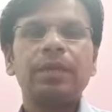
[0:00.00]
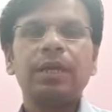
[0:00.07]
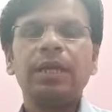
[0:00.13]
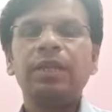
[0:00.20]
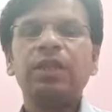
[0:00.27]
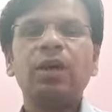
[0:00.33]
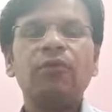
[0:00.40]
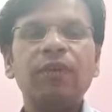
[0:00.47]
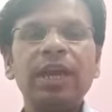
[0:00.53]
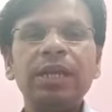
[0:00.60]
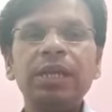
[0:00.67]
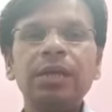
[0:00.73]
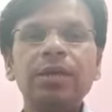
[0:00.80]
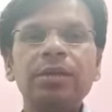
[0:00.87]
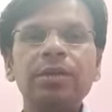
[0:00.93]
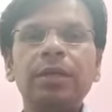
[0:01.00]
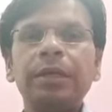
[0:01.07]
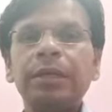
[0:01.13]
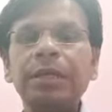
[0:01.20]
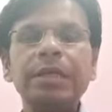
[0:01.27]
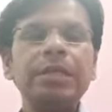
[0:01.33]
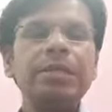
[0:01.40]
In the various
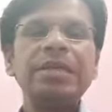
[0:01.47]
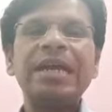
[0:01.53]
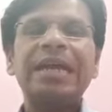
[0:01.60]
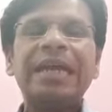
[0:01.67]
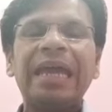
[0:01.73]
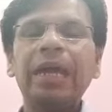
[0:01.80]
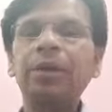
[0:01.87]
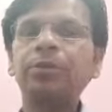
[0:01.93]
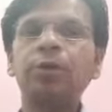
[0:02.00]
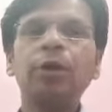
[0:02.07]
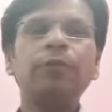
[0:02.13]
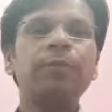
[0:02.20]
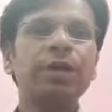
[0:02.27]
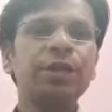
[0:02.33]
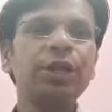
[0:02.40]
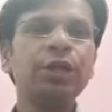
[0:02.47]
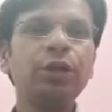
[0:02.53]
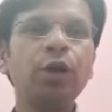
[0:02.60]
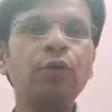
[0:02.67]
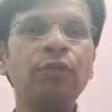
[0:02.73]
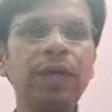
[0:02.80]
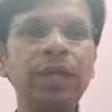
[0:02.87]
scenes and acts of Merchant
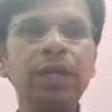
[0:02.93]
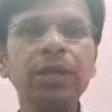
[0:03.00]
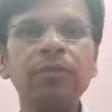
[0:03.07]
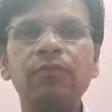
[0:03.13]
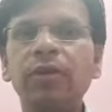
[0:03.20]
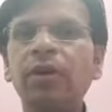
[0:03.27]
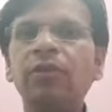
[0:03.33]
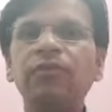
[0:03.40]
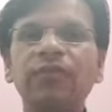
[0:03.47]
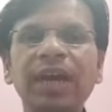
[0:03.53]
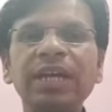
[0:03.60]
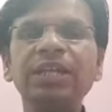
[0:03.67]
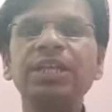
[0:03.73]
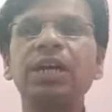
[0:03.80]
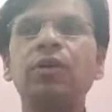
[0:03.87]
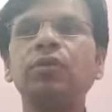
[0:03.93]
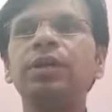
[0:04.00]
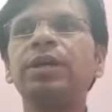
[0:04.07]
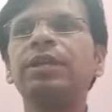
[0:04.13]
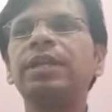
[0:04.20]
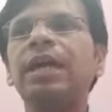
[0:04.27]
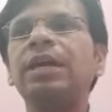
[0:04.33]
of Venice, we'll find
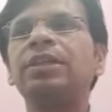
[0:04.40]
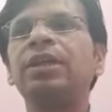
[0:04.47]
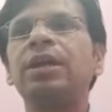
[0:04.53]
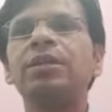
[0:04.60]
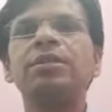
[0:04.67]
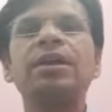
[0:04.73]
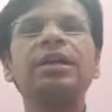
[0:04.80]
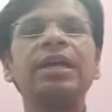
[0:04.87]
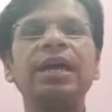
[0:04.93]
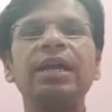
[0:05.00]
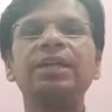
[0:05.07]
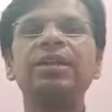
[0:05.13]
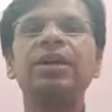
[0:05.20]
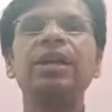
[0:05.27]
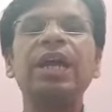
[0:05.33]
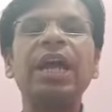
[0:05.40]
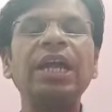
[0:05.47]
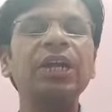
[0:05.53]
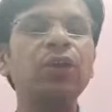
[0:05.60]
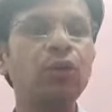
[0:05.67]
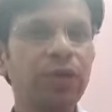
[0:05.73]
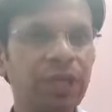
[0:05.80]
out that there is a character
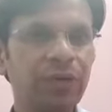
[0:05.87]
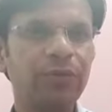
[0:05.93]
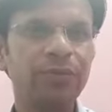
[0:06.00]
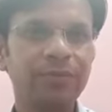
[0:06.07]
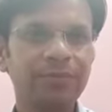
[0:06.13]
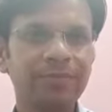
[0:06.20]
Antonio,